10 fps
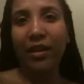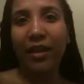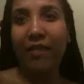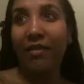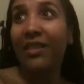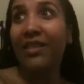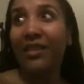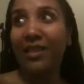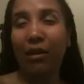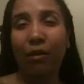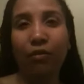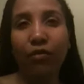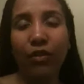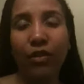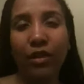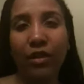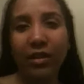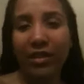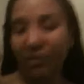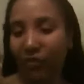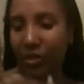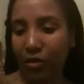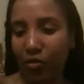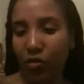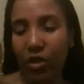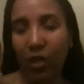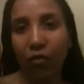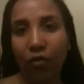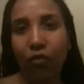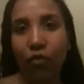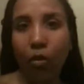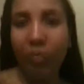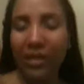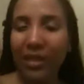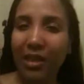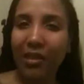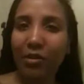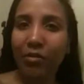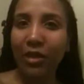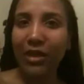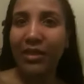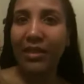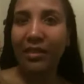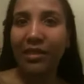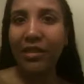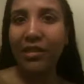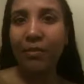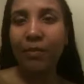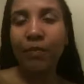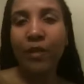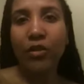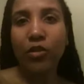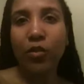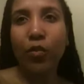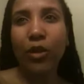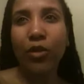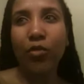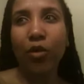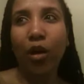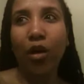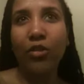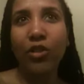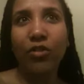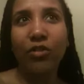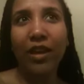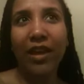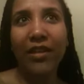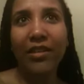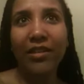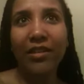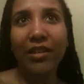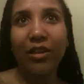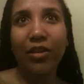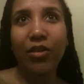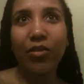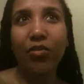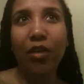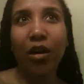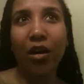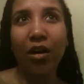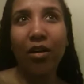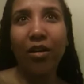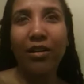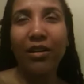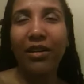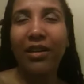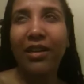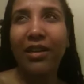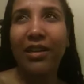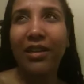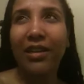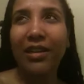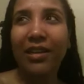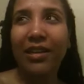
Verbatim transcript: and this self this physical self for particular reasons so when you alter that you are in